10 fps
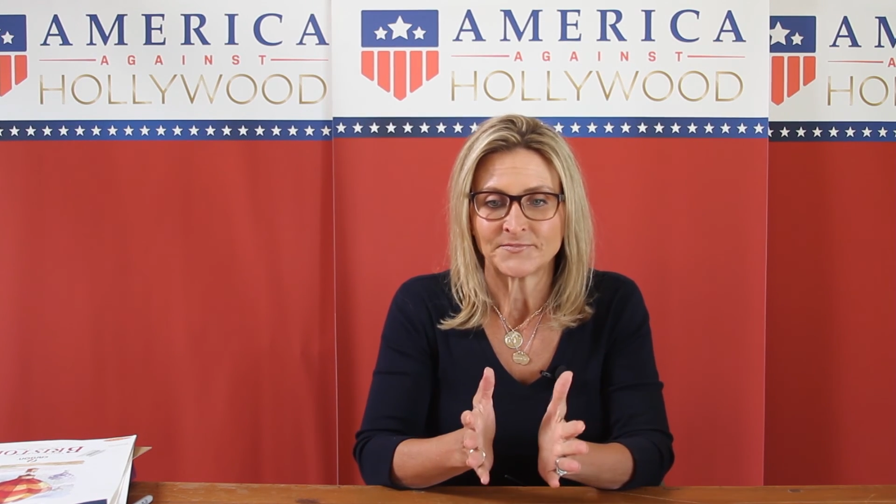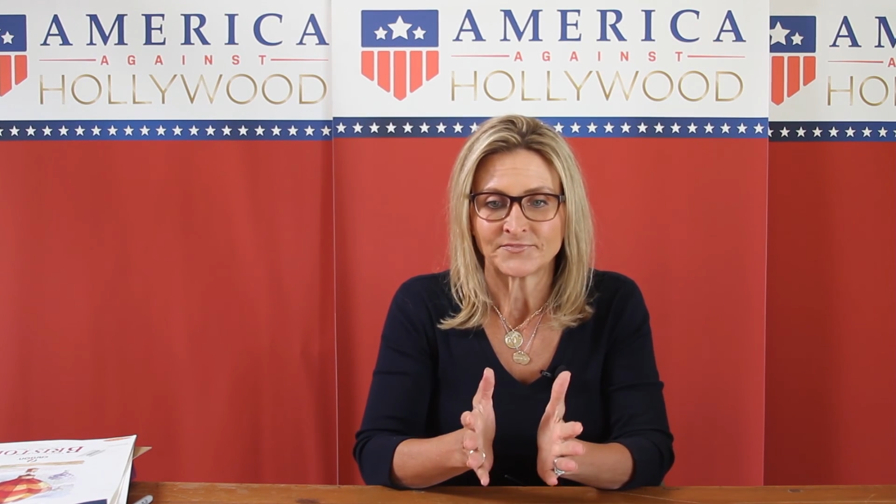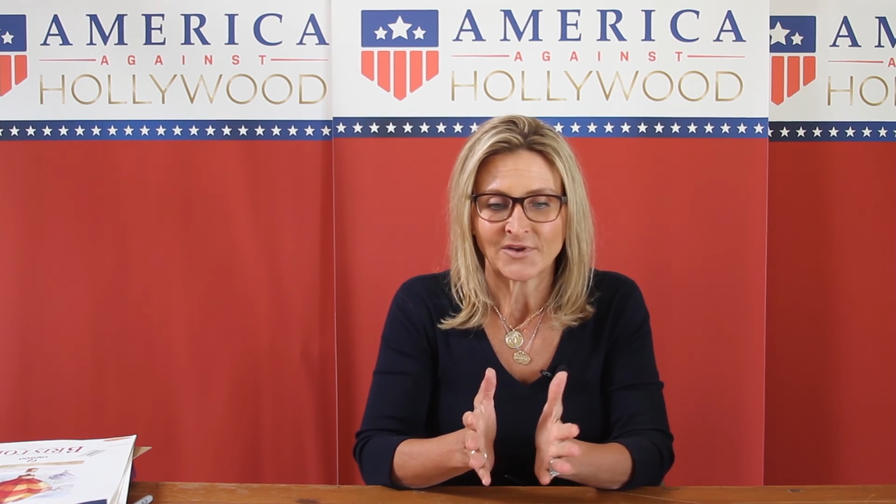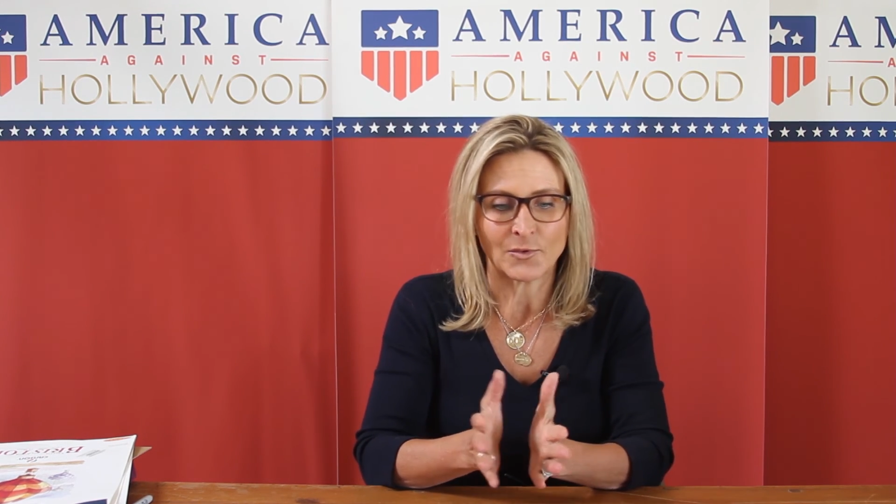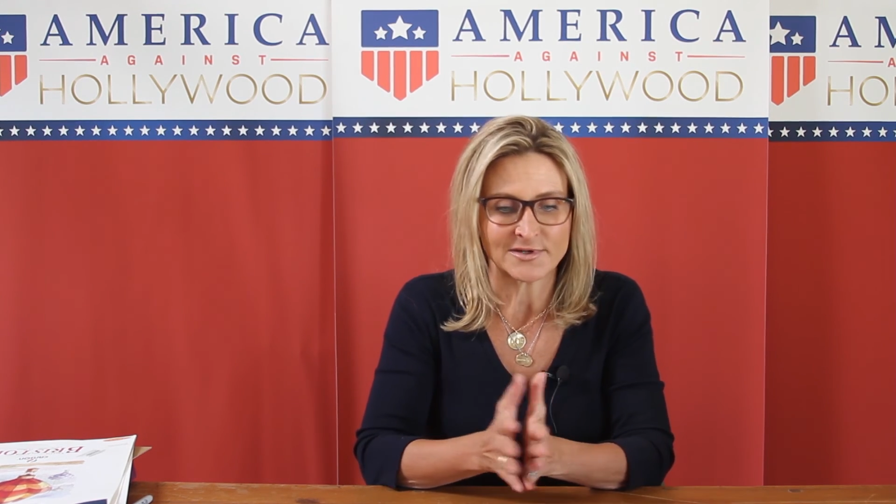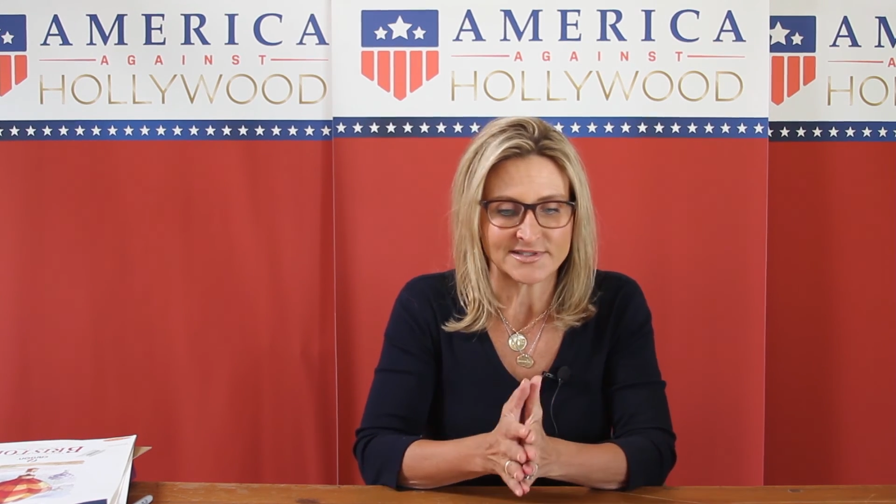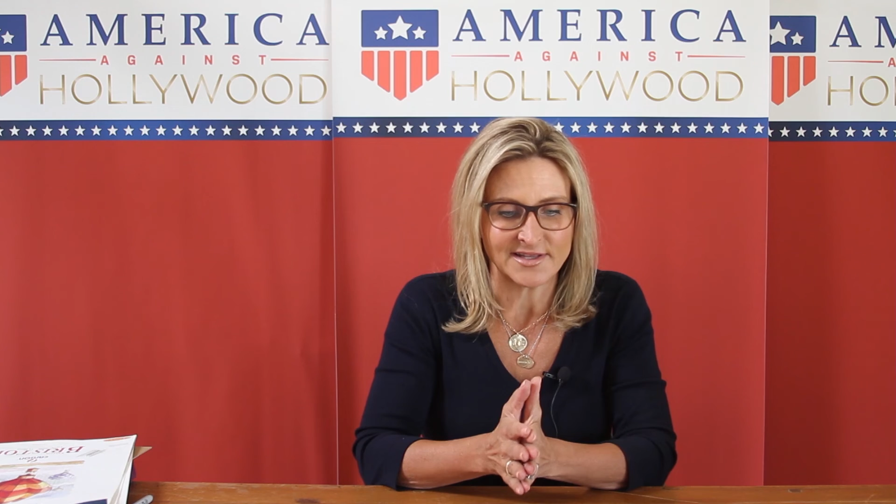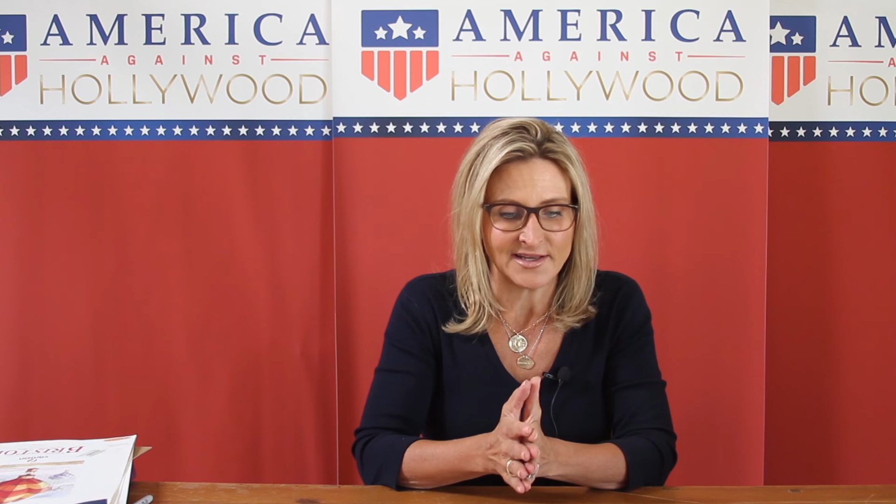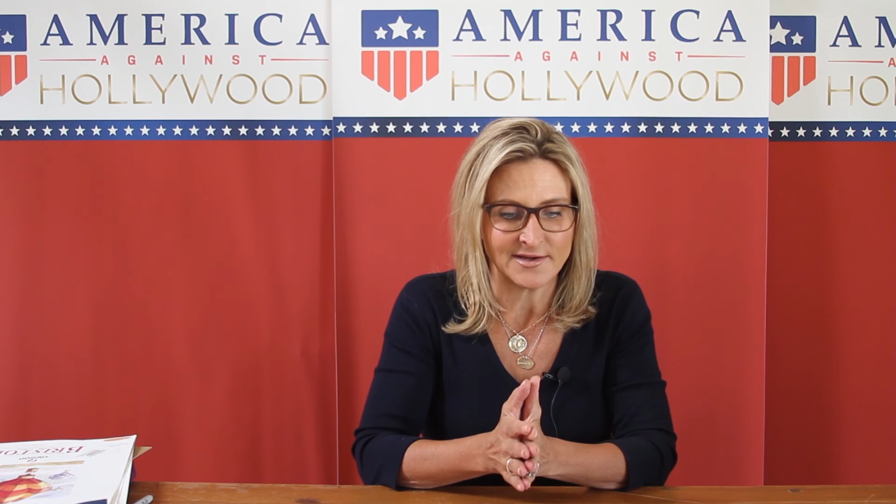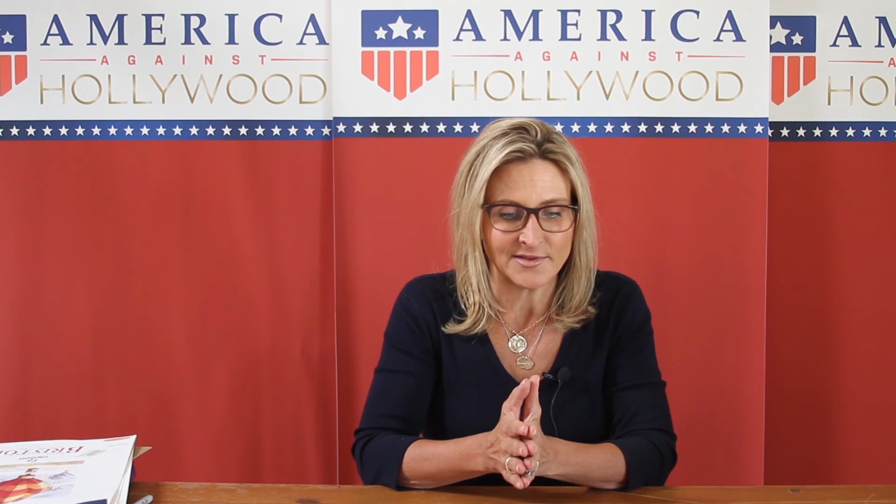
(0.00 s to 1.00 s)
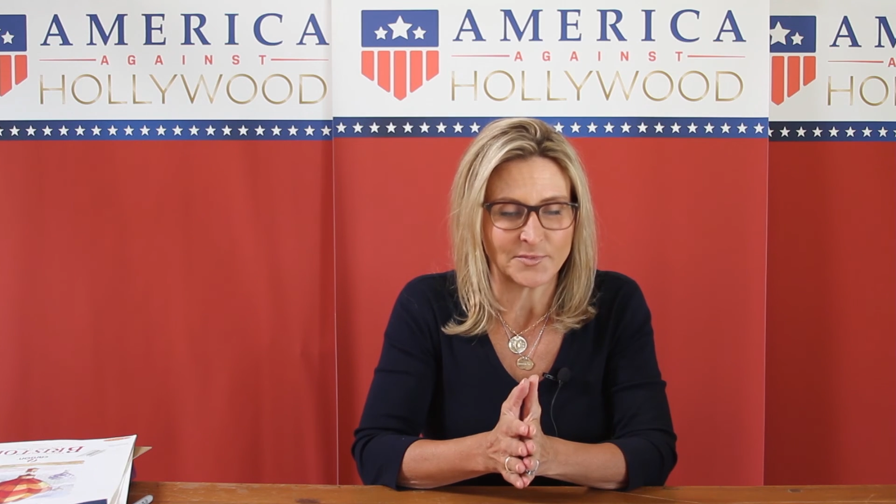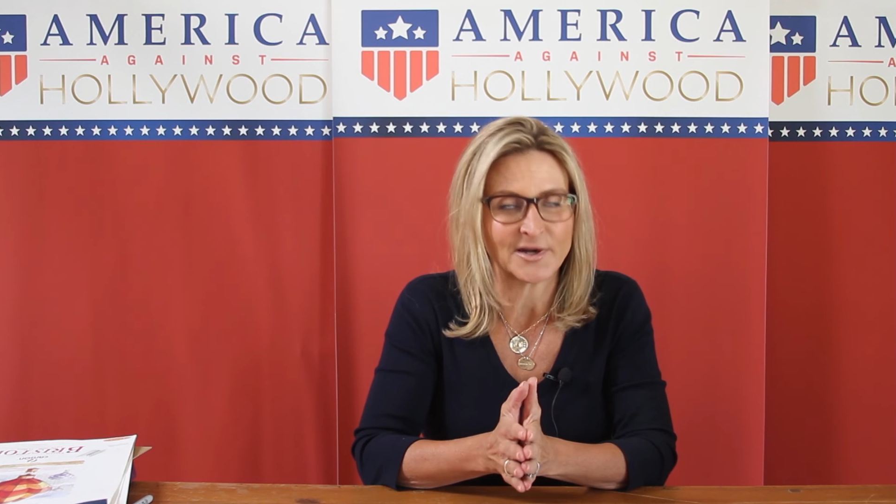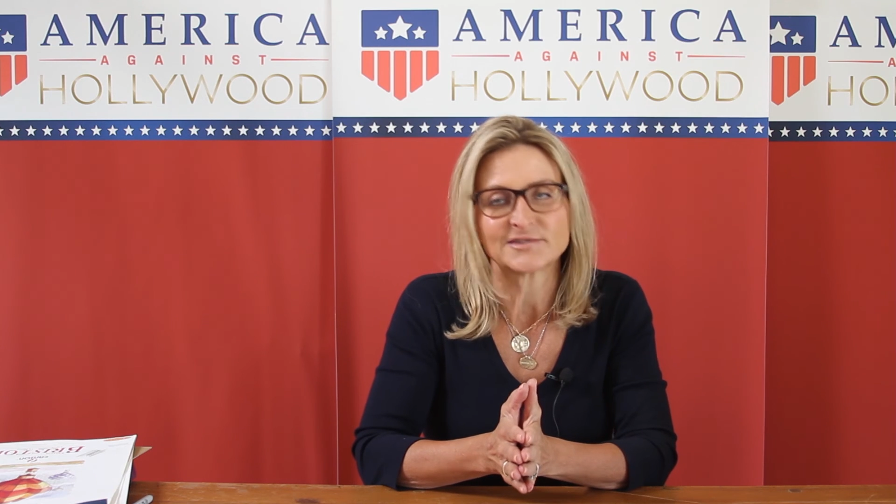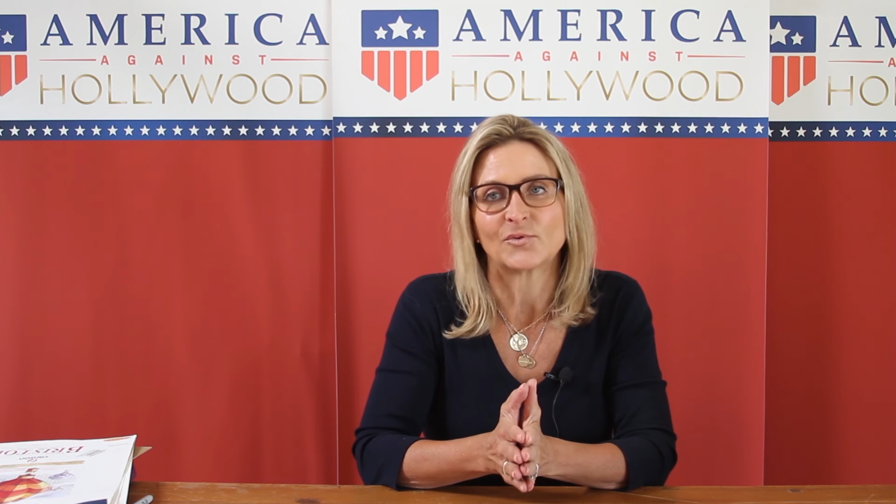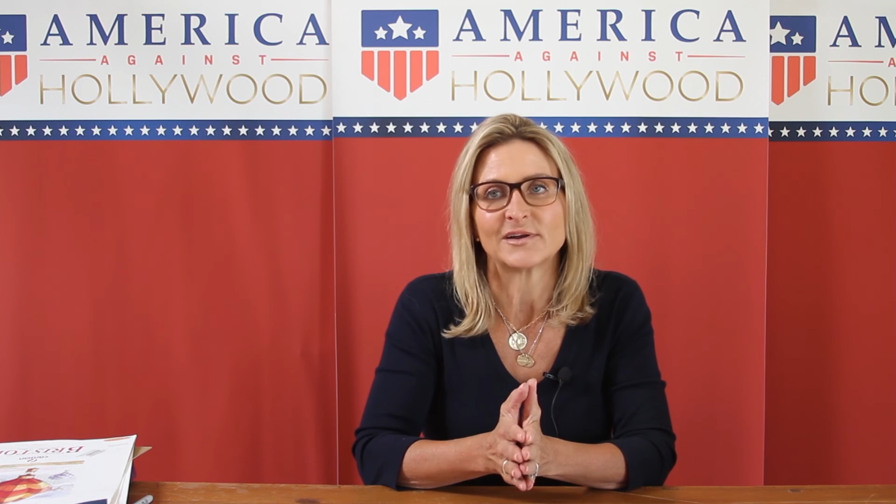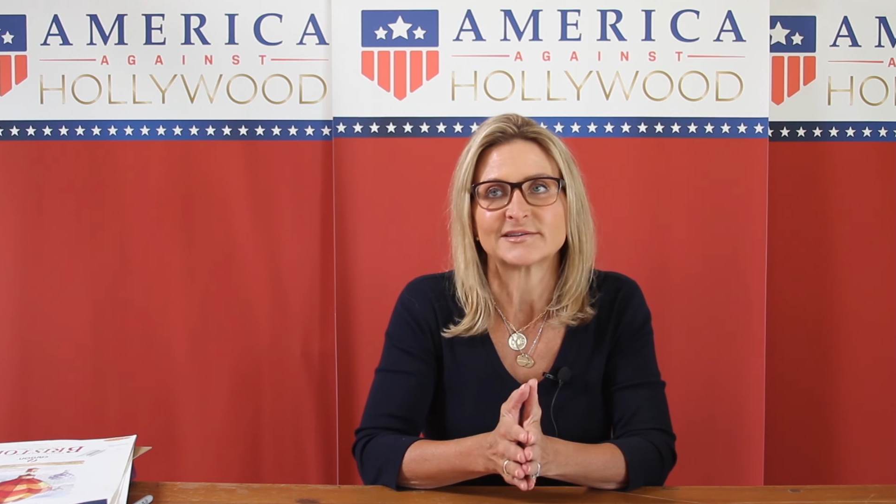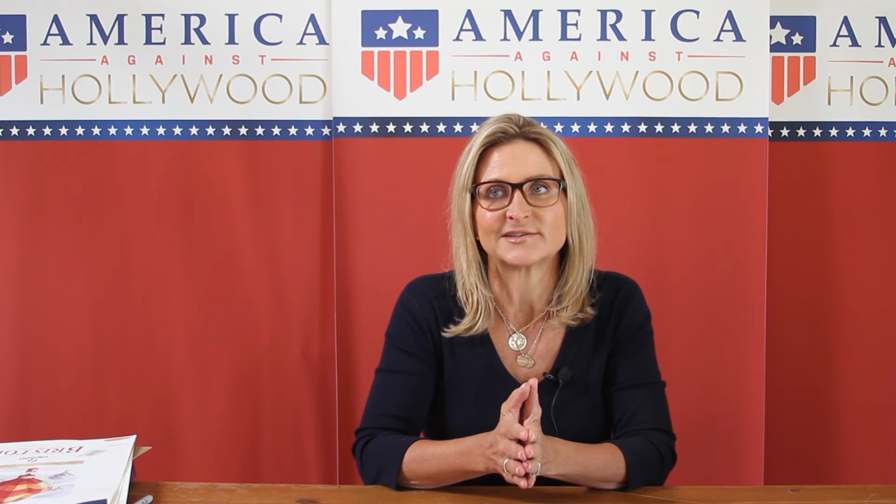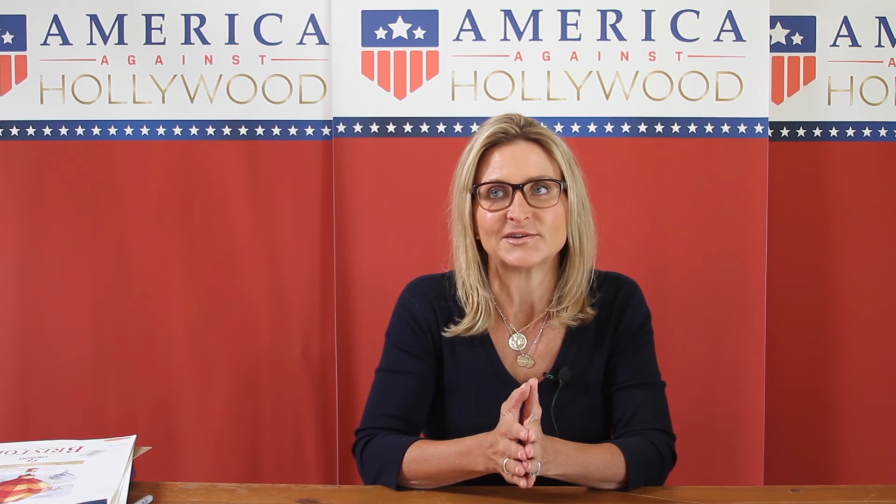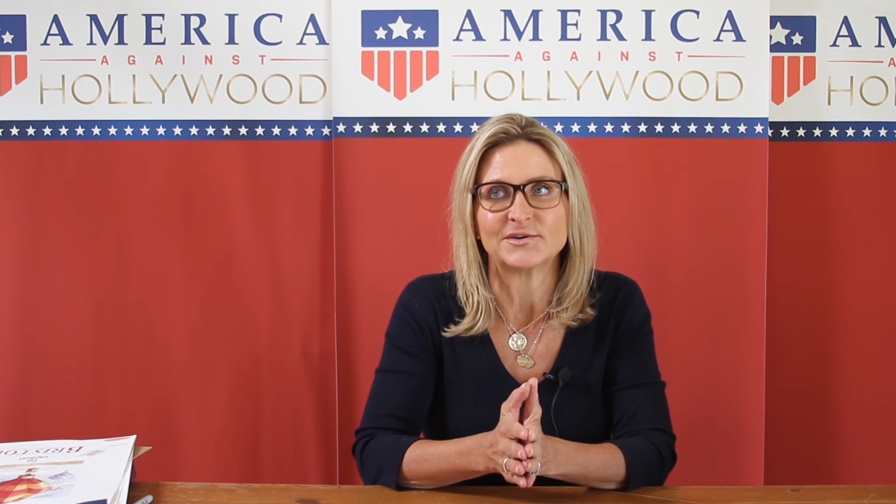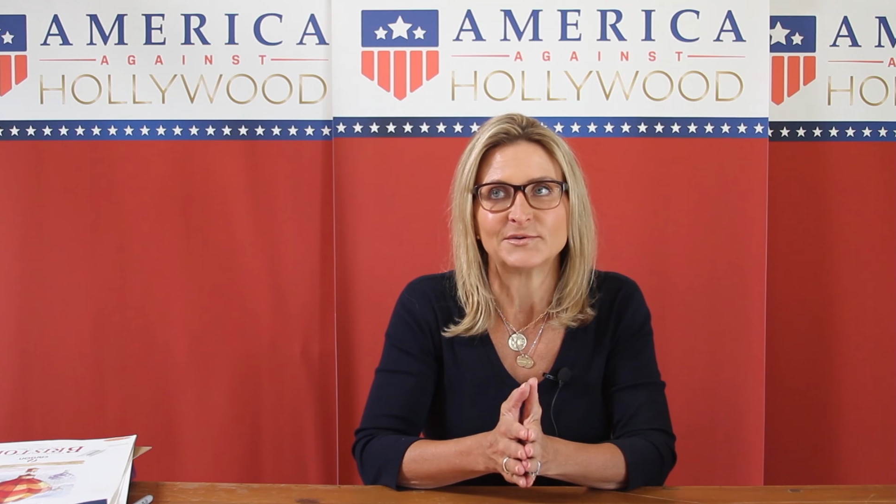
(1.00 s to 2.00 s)
Of course, the press wants
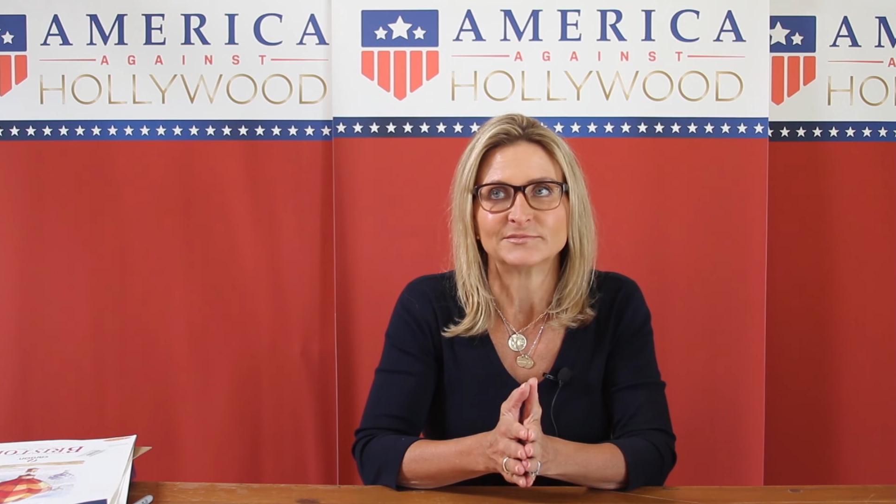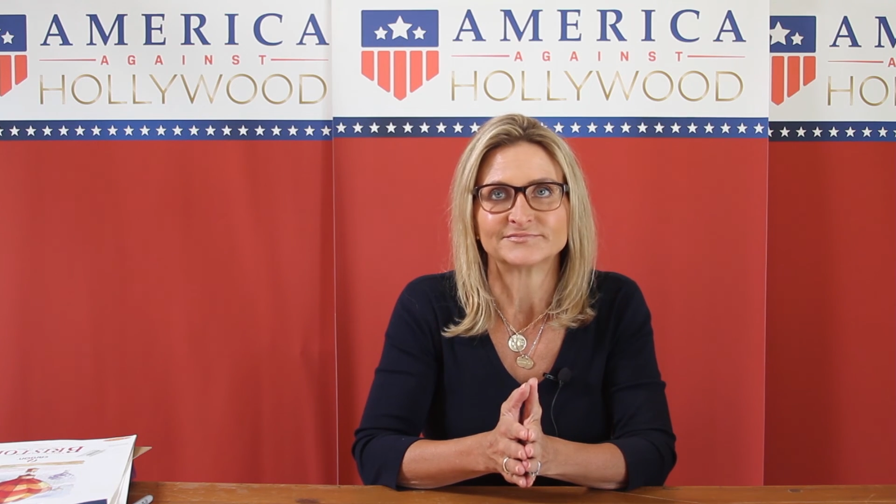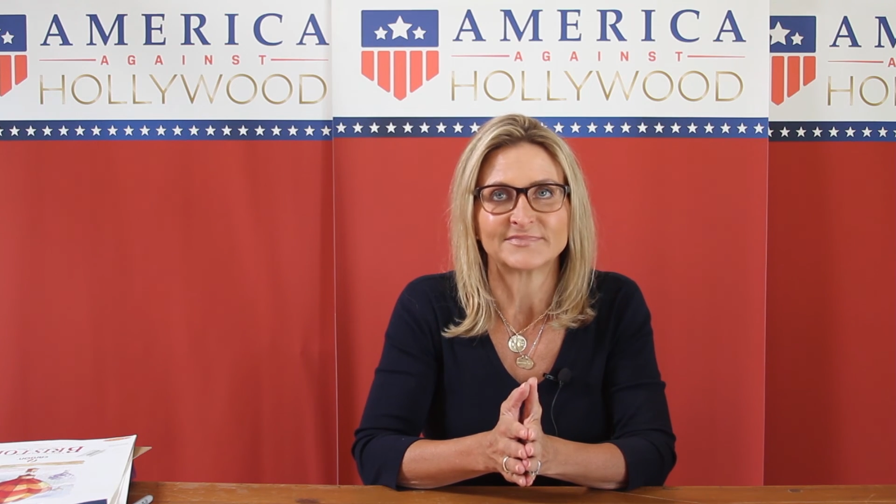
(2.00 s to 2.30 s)
to